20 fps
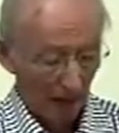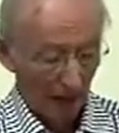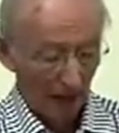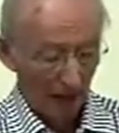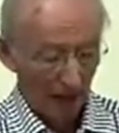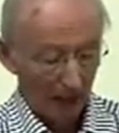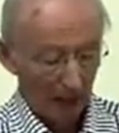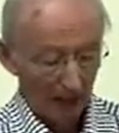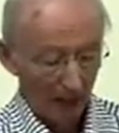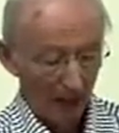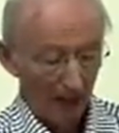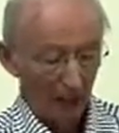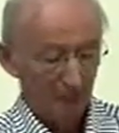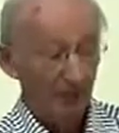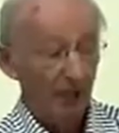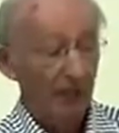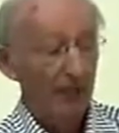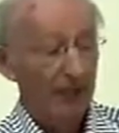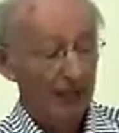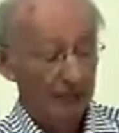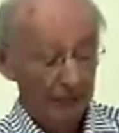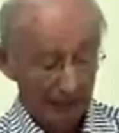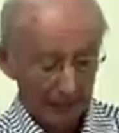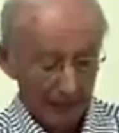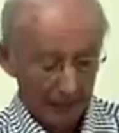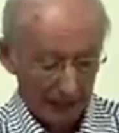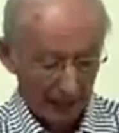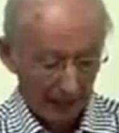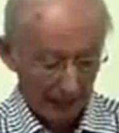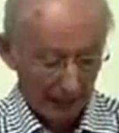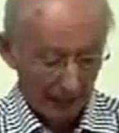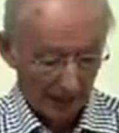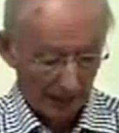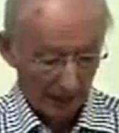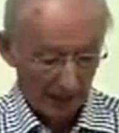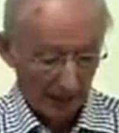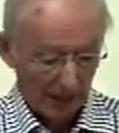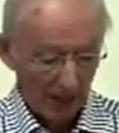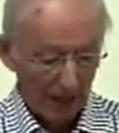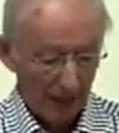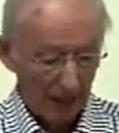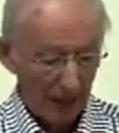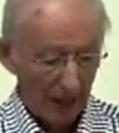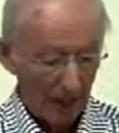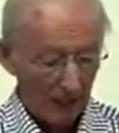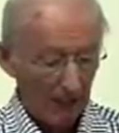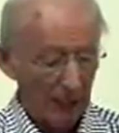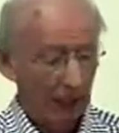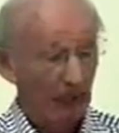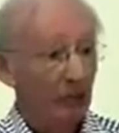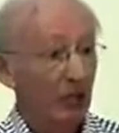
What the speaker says: and their validity and their power